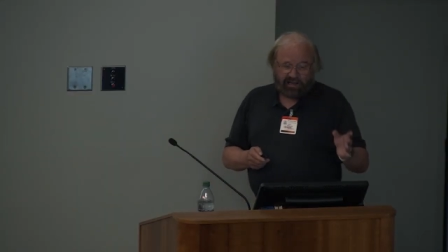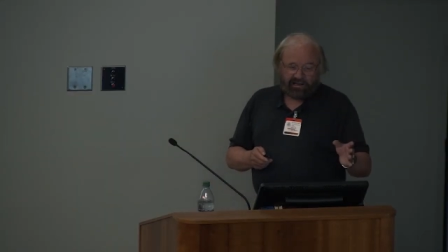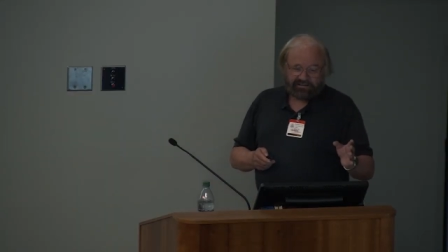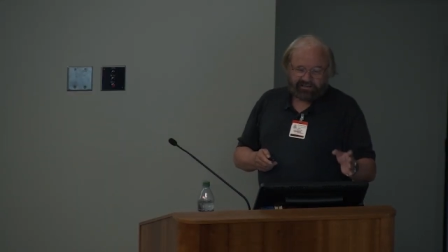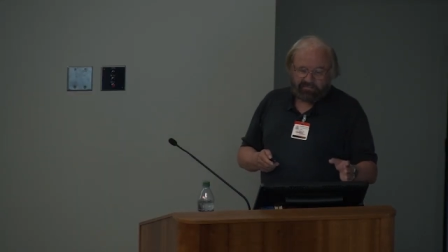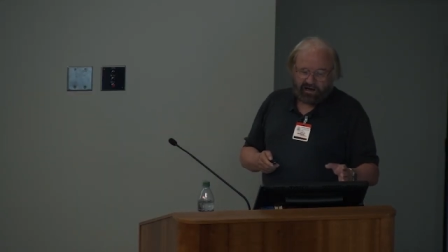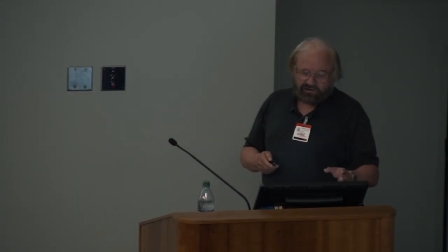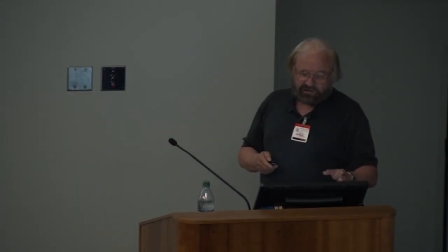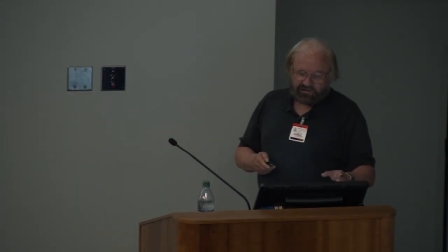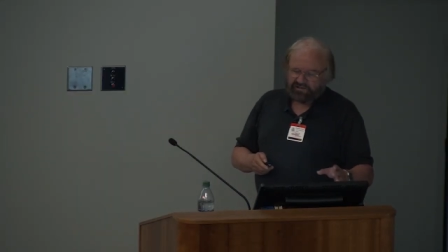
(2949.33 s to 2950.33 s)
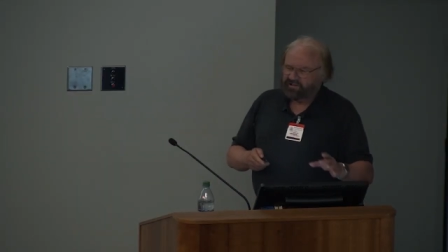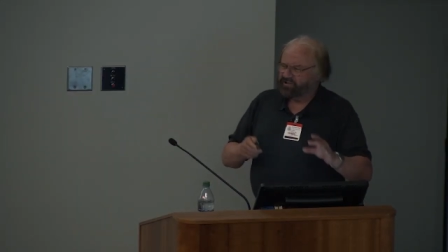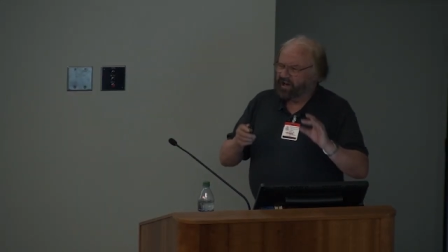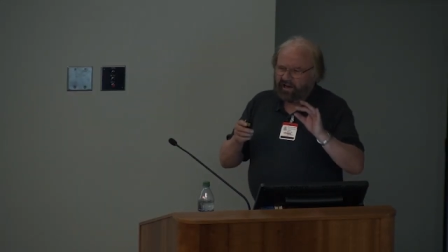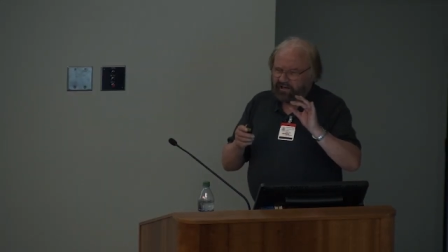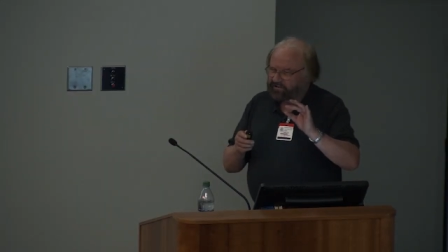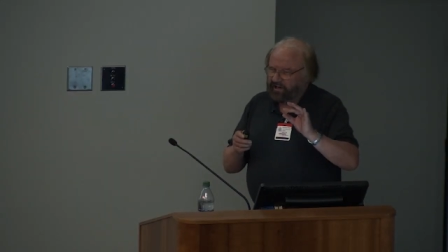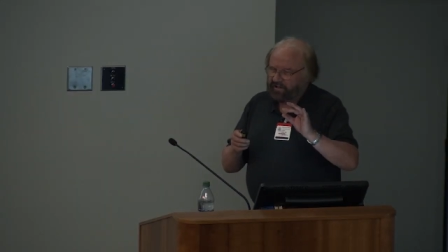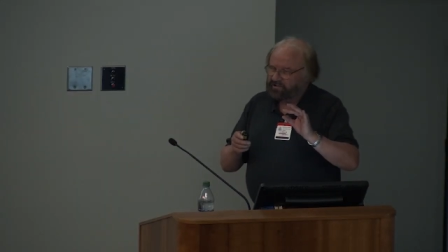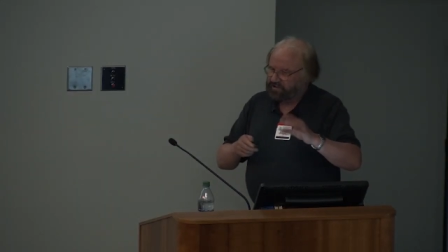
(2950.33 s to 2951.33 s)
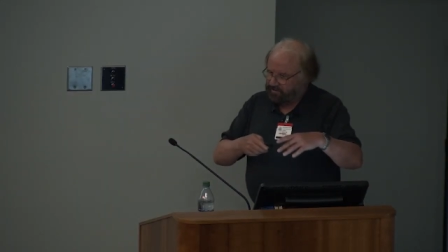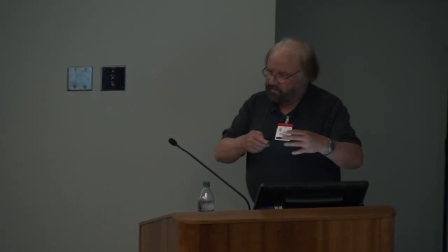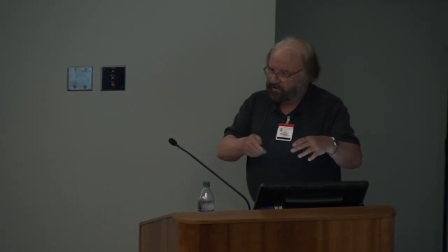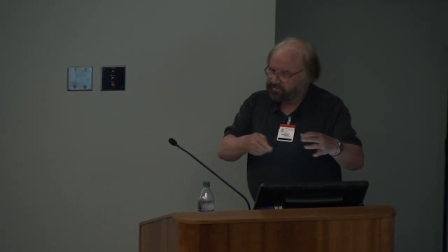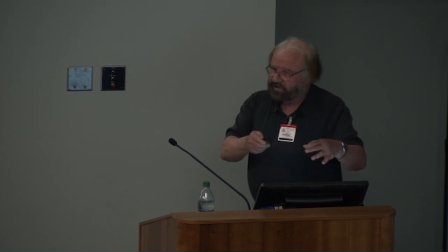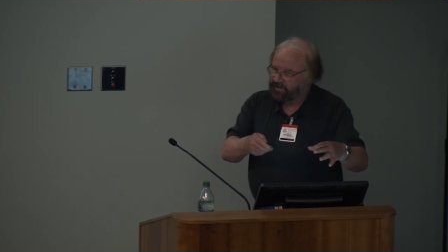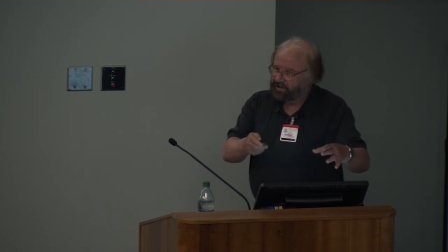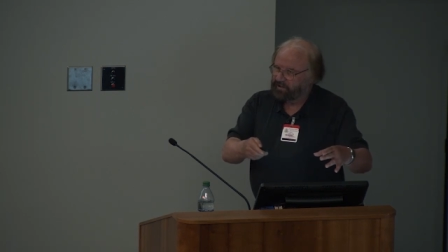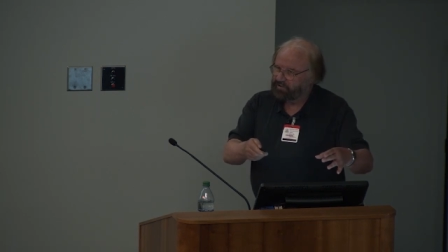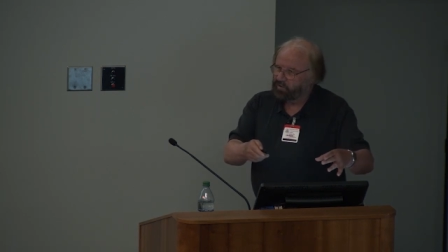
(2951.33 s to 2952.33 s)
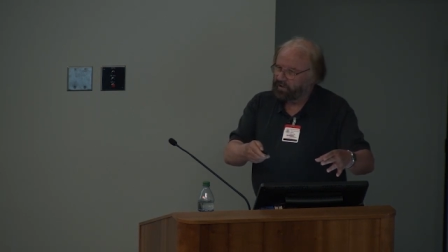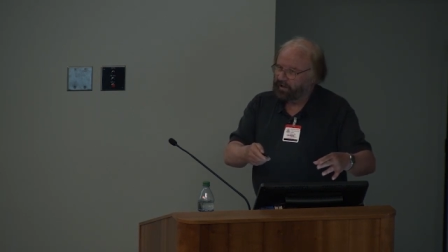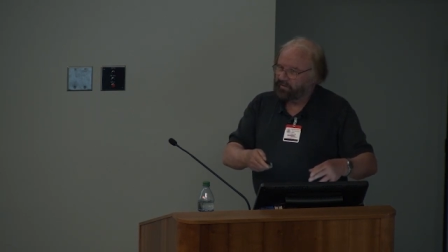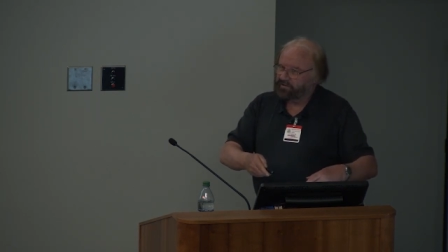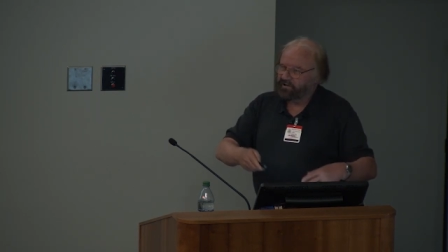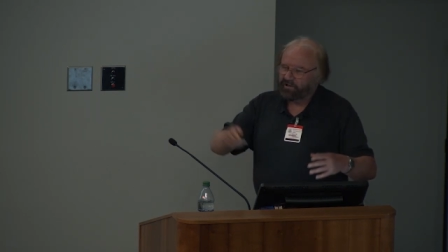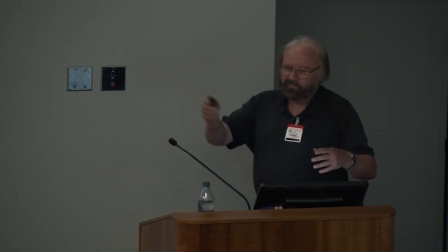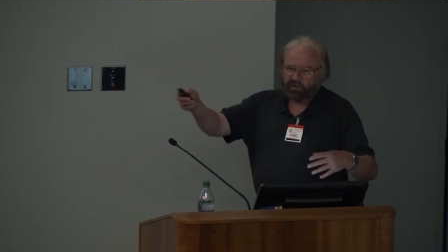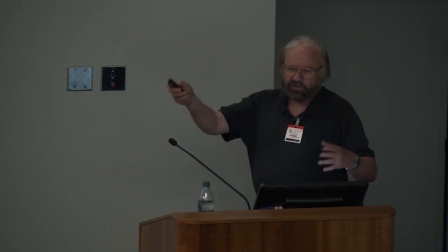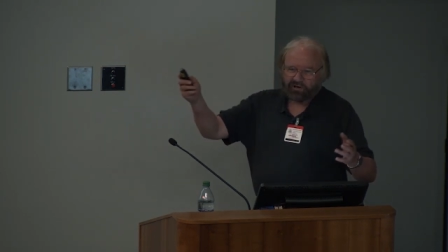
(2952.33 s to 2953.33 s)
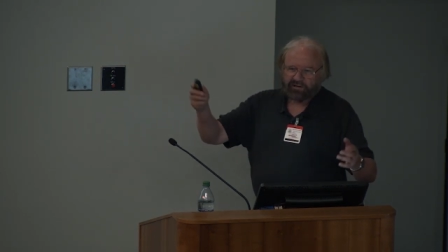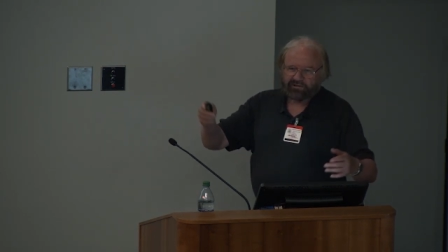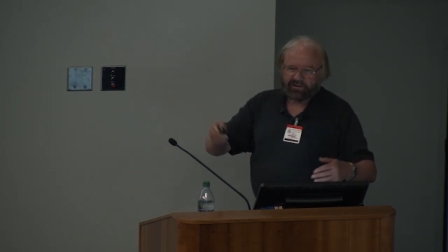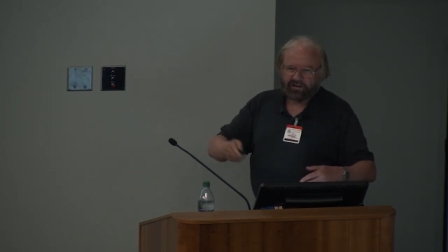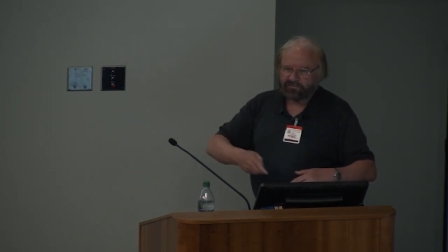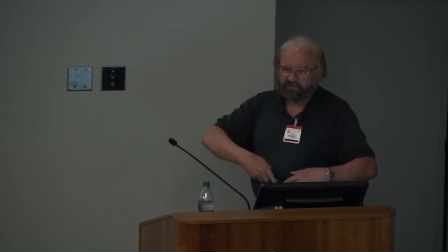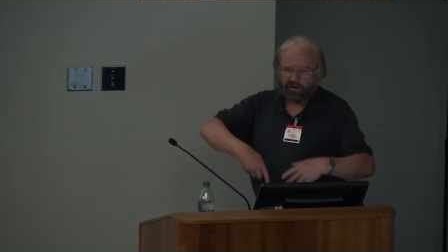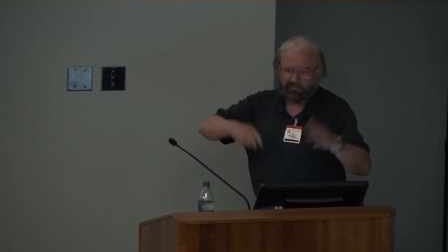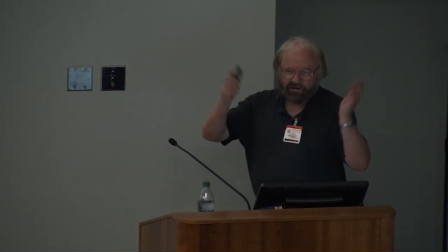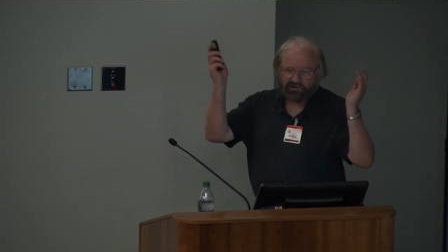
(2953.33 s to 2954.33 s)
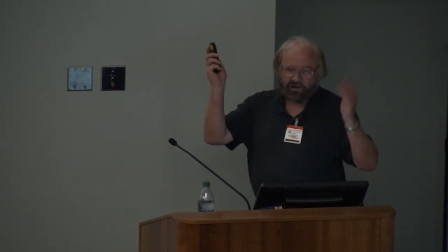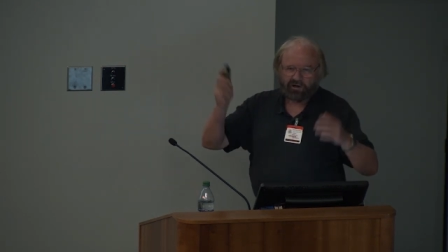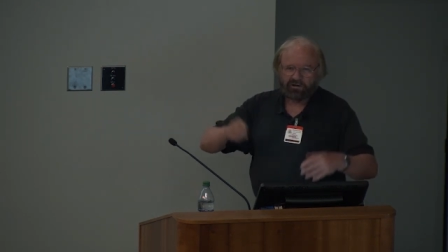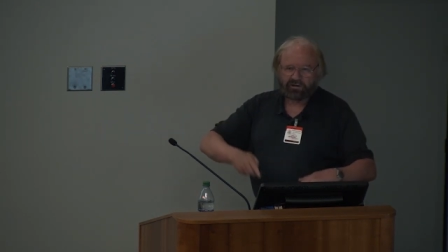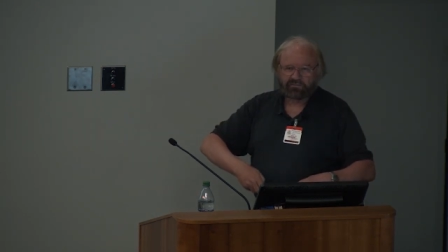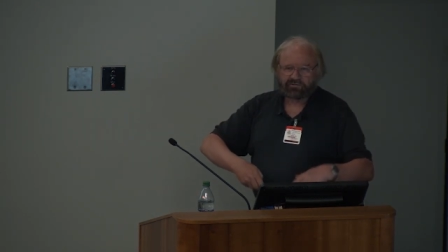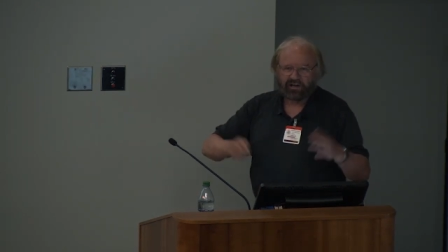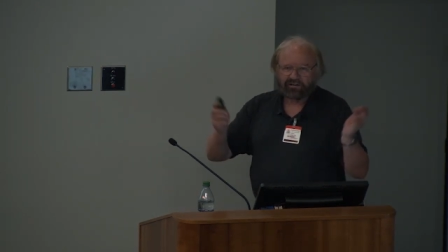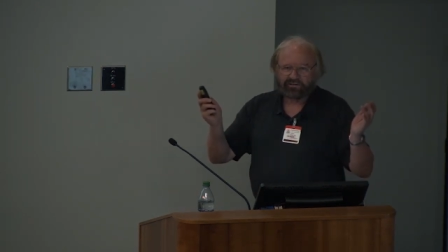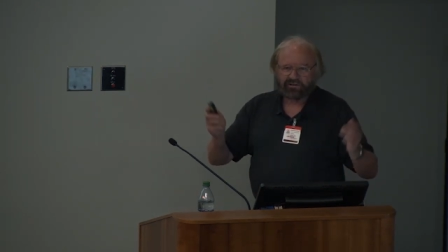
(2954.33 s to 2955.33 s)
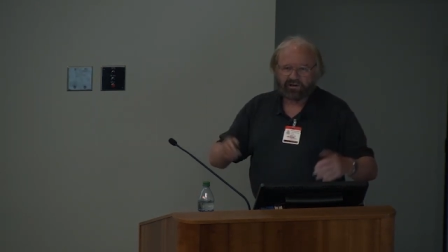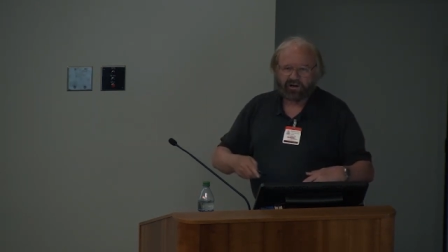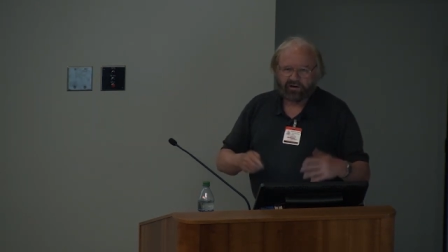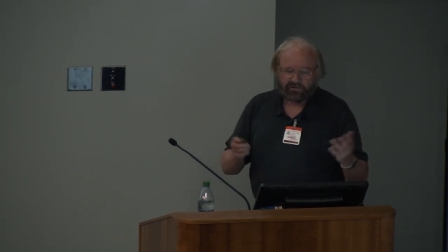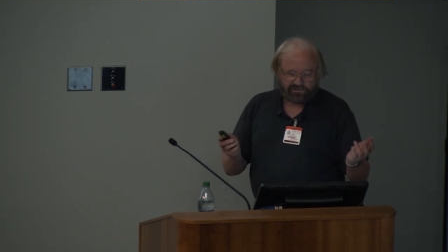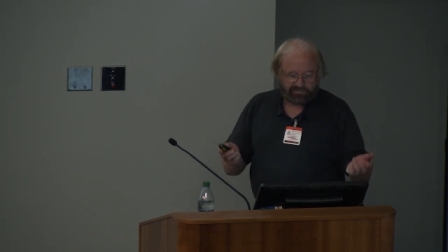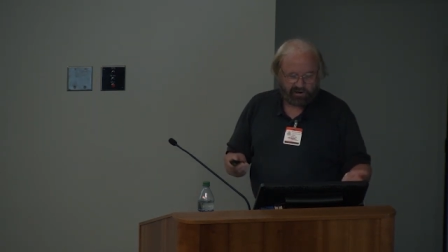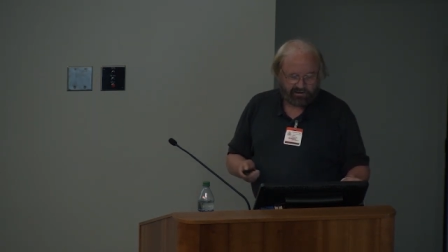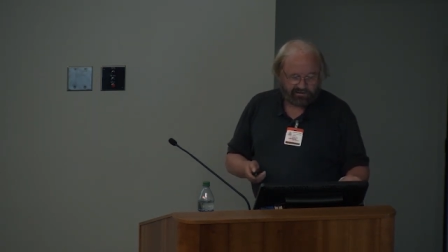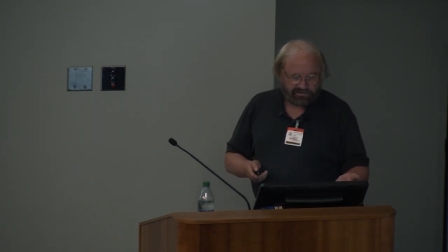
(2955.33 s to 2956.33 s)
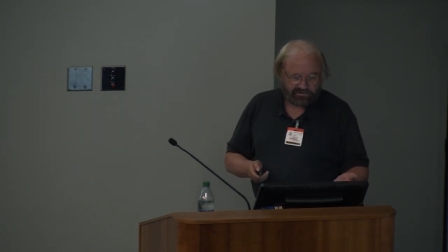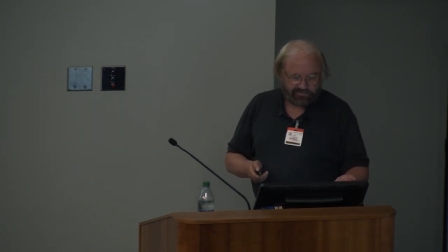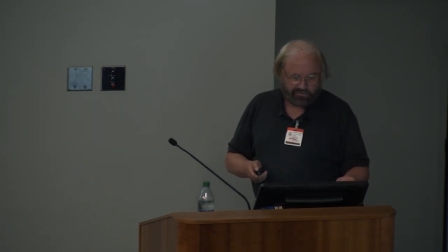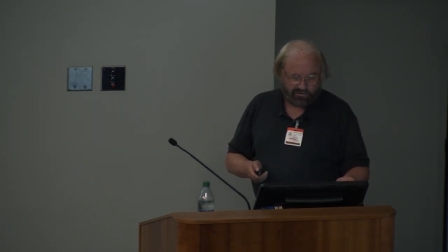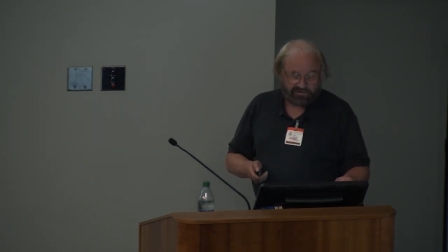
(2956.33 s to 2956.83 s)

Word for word: Let's imagine, this is a tiny text just to illustrate in a talk like this. In the book that I did, I've got much longer texts and articles about it and so forth.